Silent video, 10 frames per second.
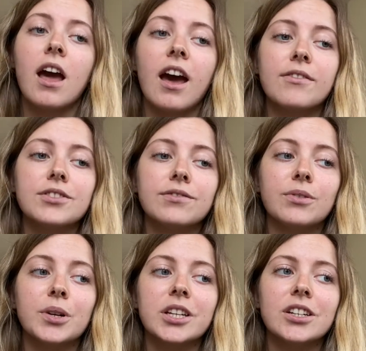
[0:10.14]
after
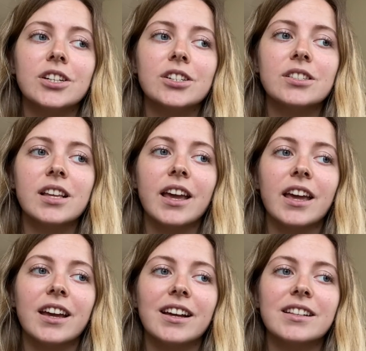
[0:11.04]
four years
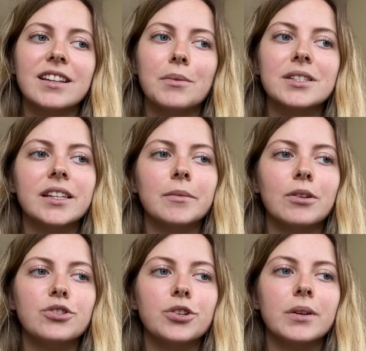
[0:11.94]
and I was thinking
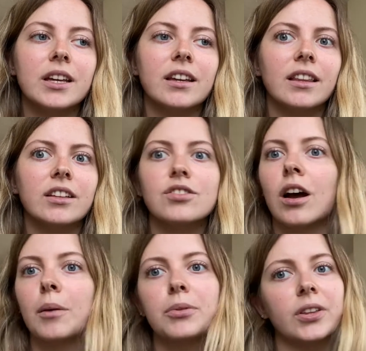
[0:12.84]
about doing like
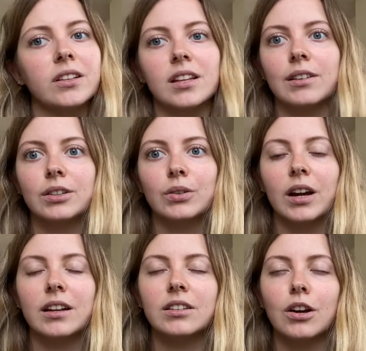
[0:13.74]
top things I
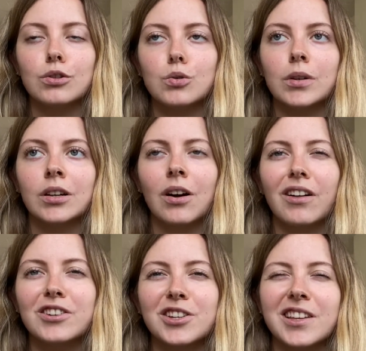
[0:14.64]
regret not doing in
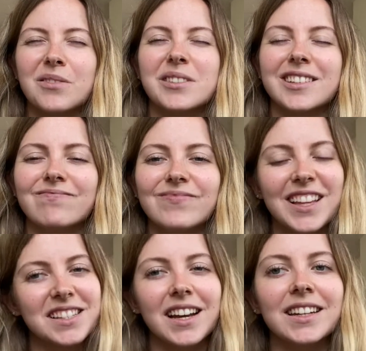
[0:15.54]
college and I was like mm,
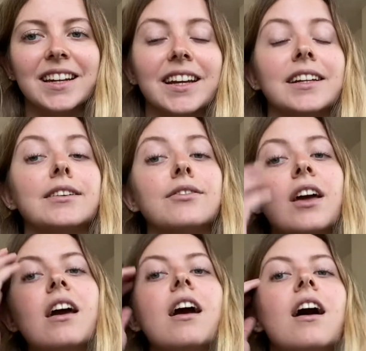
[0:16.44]
that's kind of negative
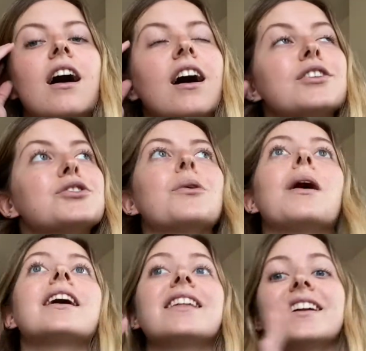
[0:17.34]
uh, so
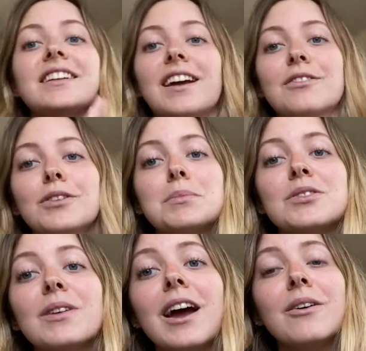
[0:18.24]
I then kind of flipped
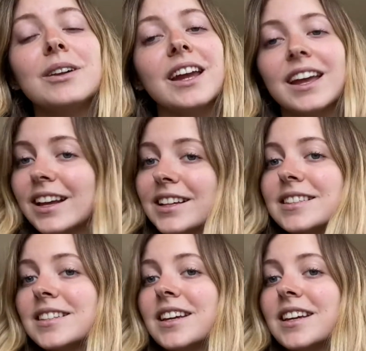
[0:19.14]
around and